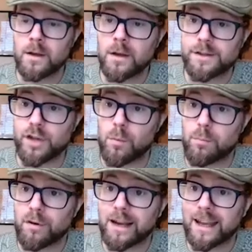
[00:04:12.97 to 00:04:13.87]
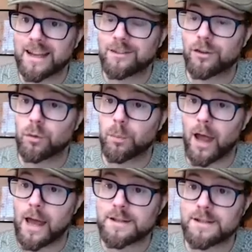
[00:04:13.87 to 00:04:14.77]
So bringing into
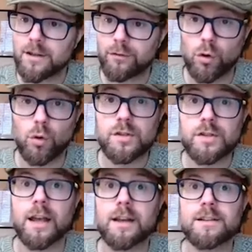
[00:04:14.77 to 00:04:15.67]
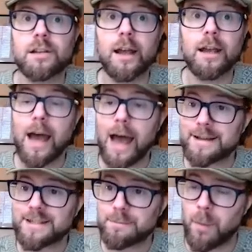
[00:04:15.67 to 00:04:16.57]
place, of course, things like
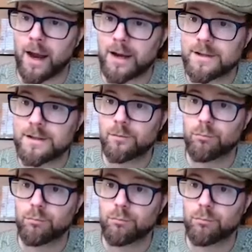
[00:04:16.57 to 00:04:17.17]
aspect,